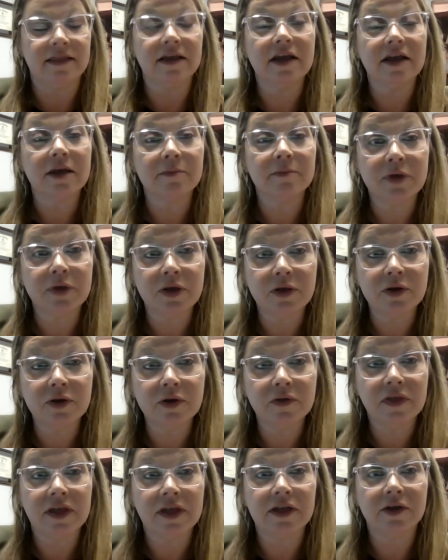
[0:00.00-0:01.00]
the
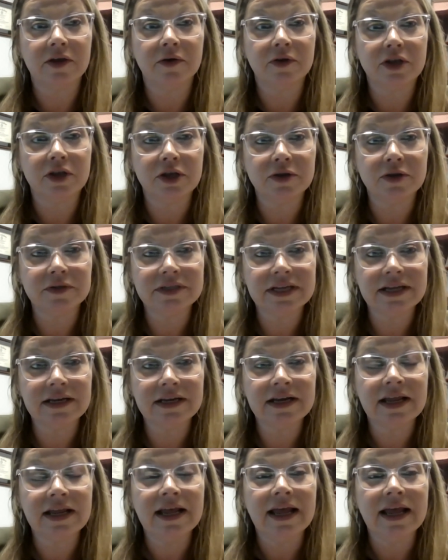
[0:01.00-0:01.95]
computer that you're using